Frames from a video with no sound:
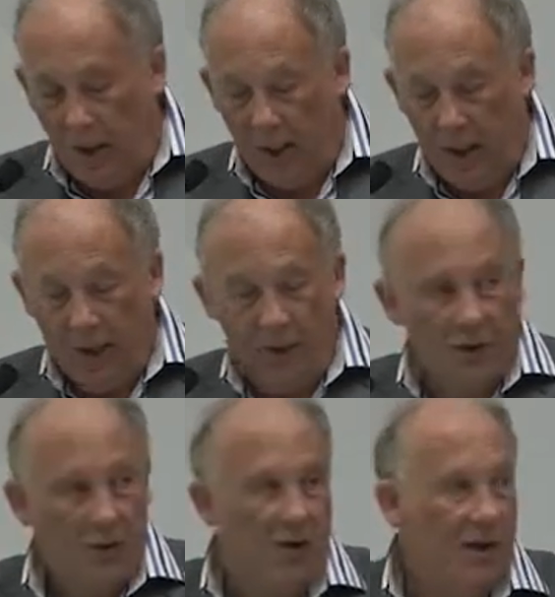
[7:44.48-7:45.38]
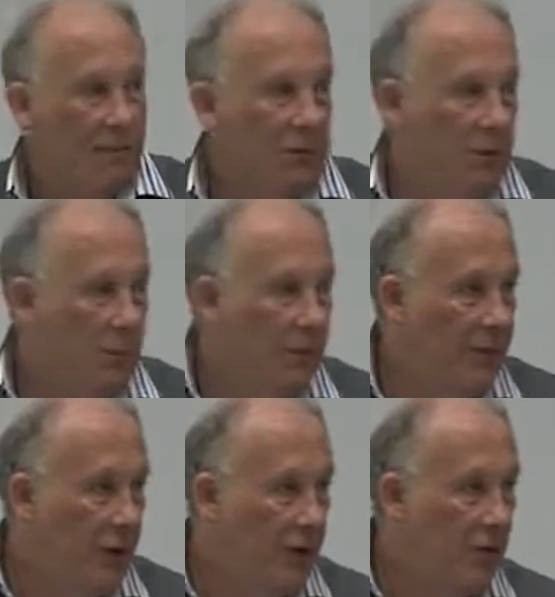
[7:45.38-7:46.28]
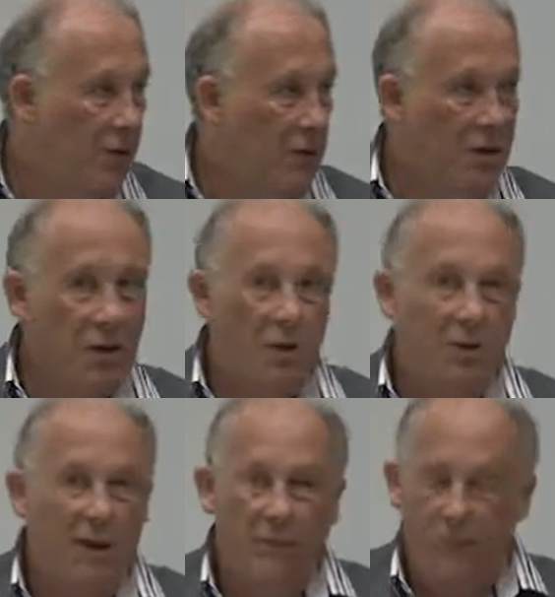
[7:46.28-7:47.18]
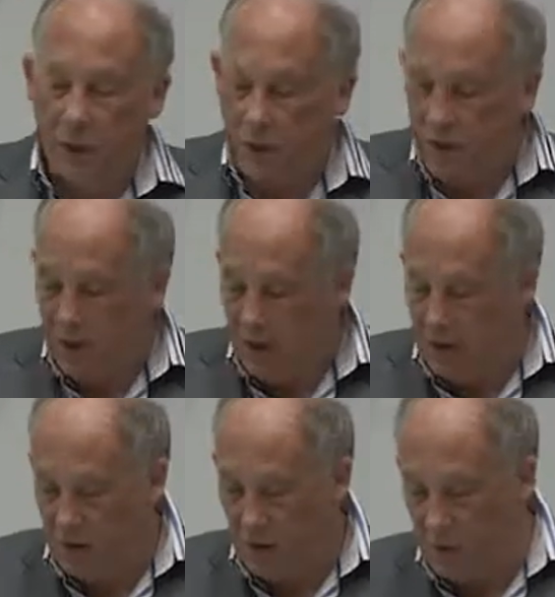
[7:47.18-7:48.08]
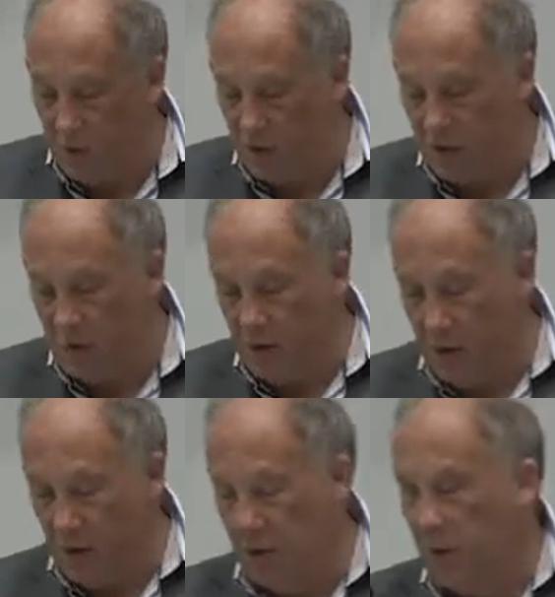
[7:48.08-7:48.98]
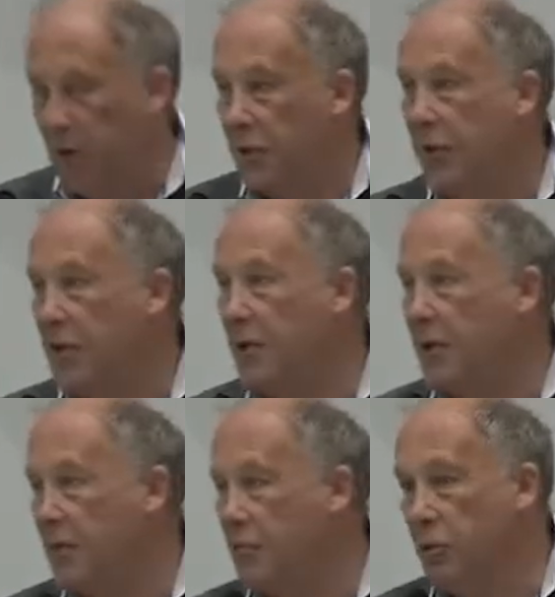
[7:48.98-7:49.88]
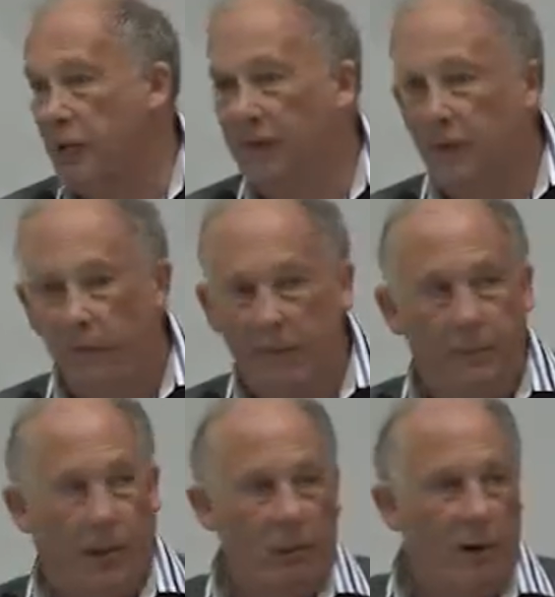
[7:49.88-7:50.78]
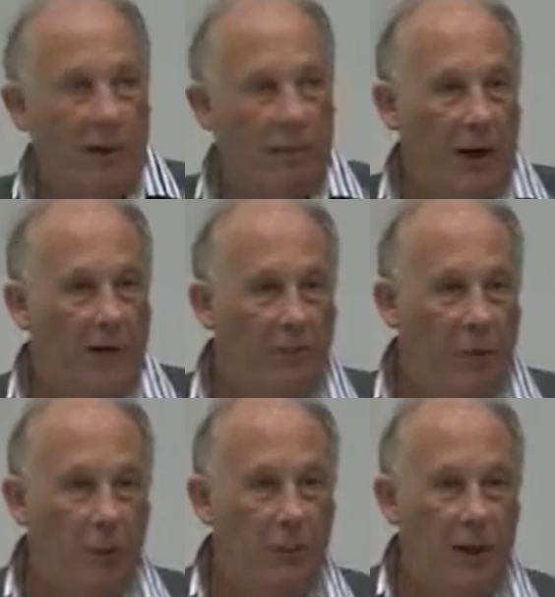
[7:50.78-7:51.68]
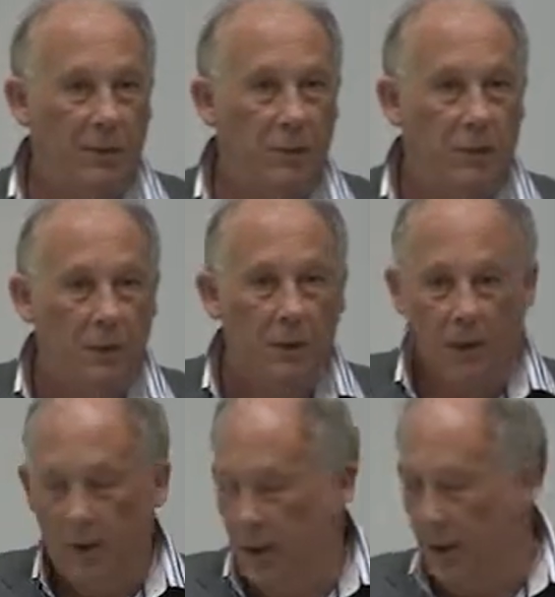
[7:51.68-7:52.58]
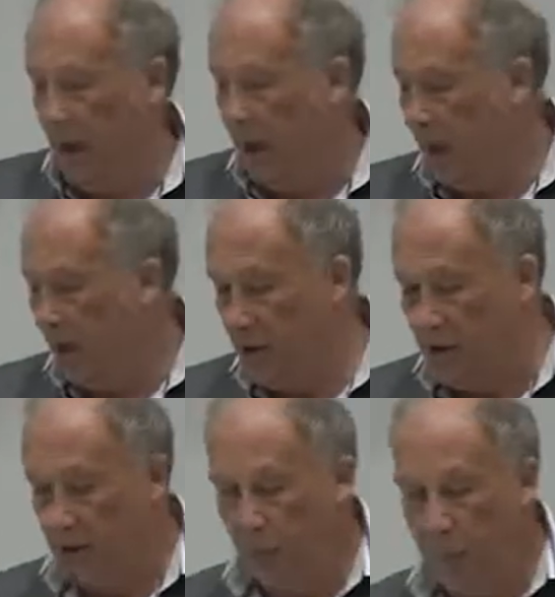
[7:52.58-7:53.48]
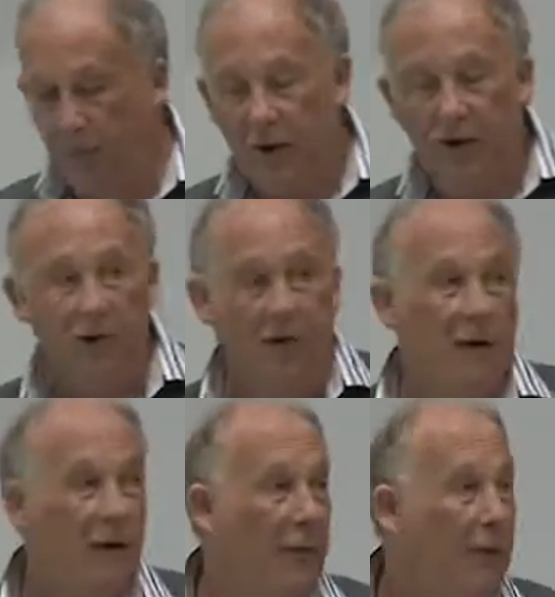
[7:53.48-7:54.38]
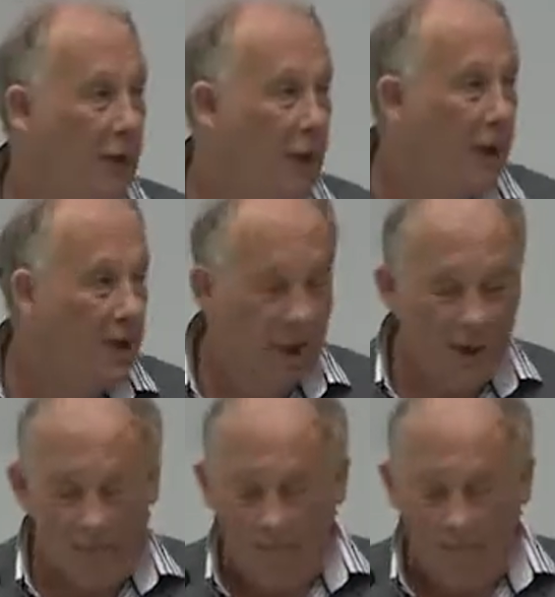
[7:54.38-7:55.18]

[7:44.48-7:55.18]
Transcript: that some supervisors tell their PhD students that a thesis will ever only be read by 4 people, the supervisor, if you're lucky,